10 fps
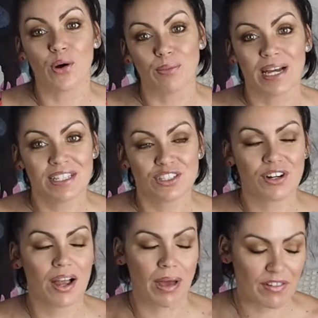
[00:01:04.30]
on my
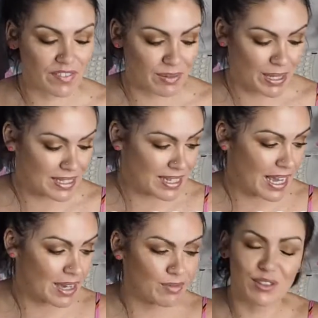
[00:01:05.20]
Instagram at
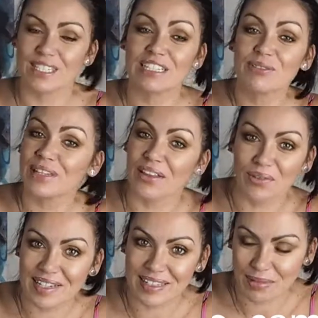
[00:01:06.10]
VPSam, you'll see all the other
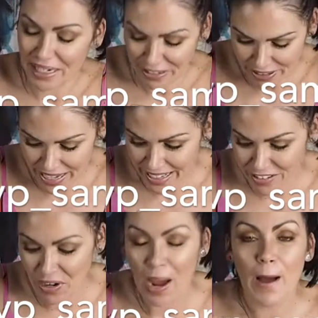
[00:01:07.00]
ways I'm getting creative,